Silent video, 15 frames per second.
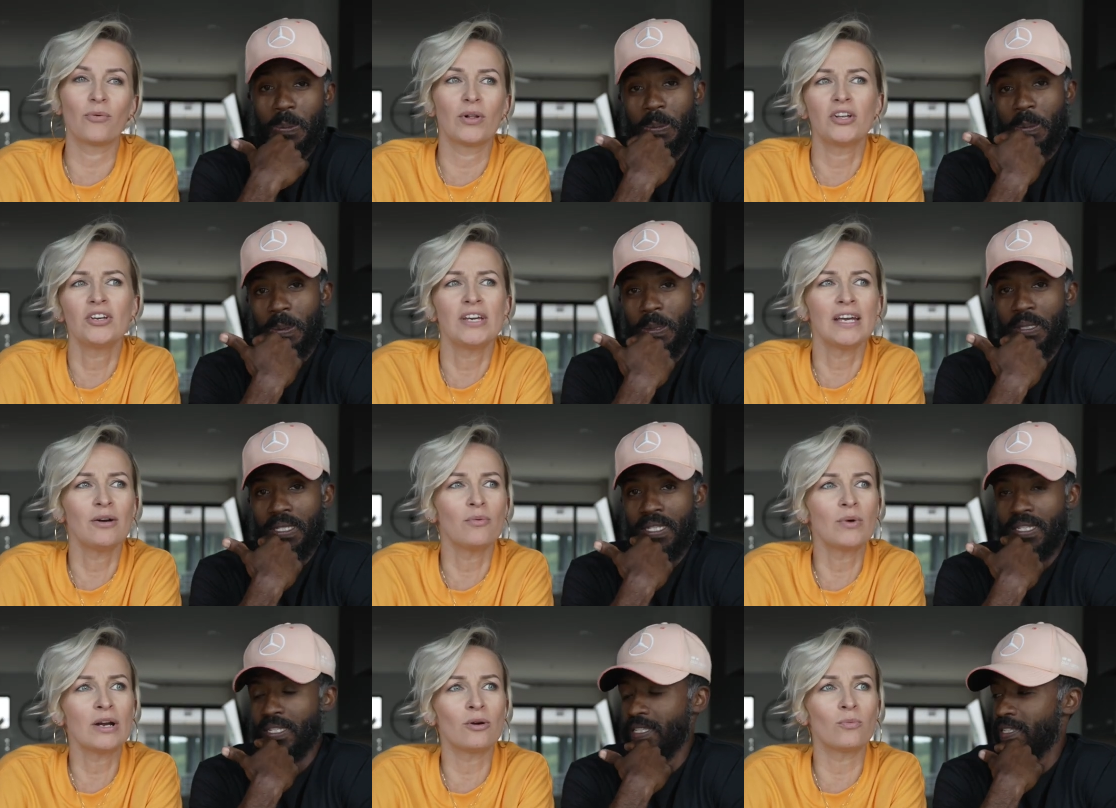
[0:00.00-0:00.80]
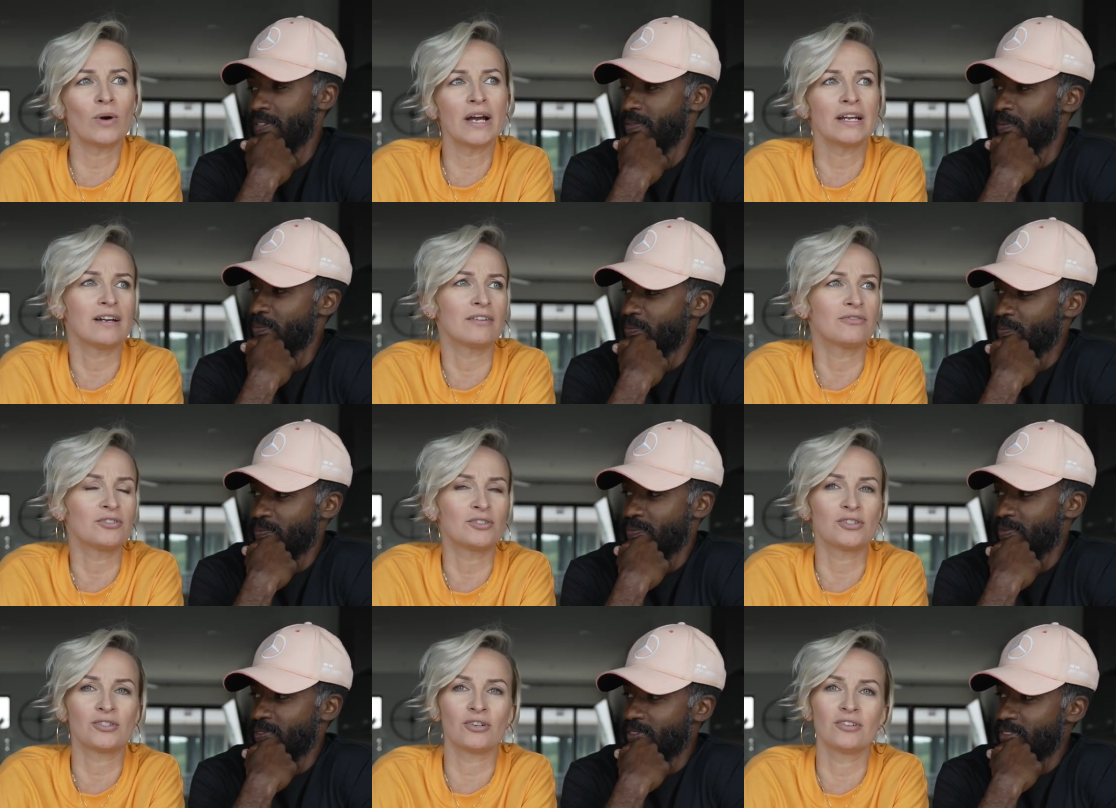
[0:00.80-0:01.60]
Speaker 1: well, you can't wear white after a
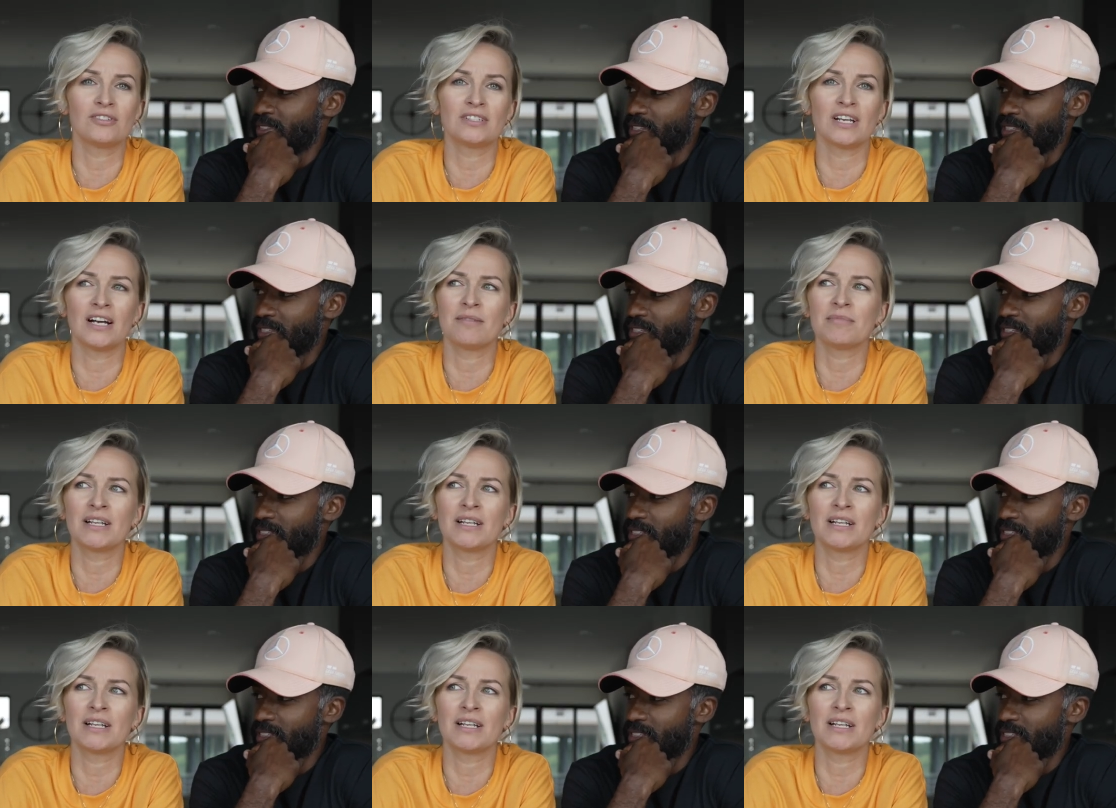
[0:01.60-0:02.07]
certain time. I'm